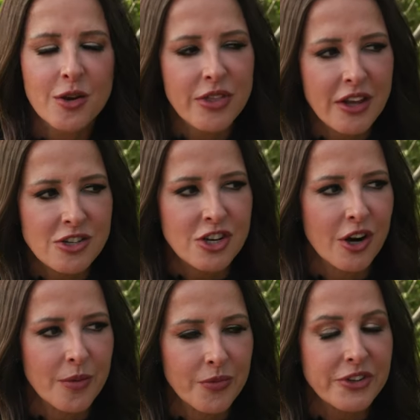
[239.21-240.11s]
You think,
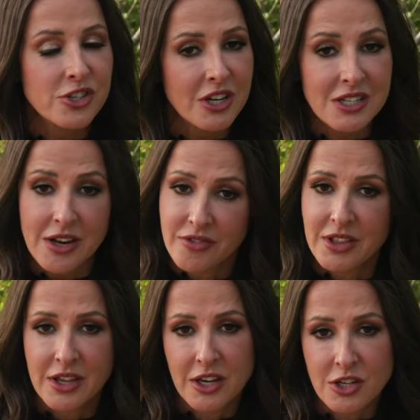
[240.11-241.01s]
sure, this chick has
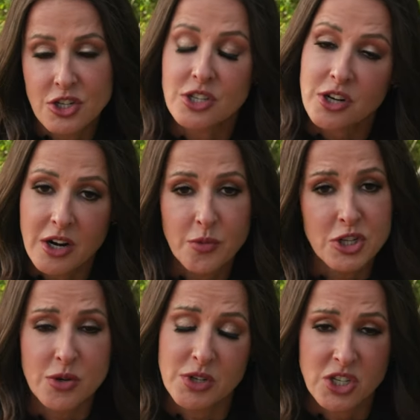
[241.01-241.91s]
everything. She started when
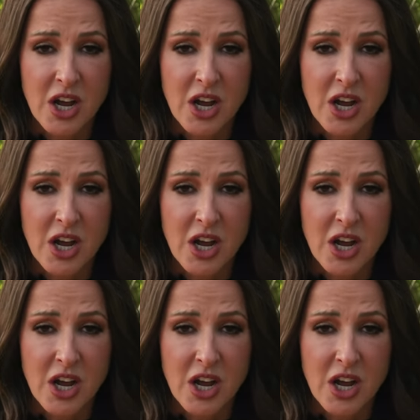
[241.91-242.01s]
she was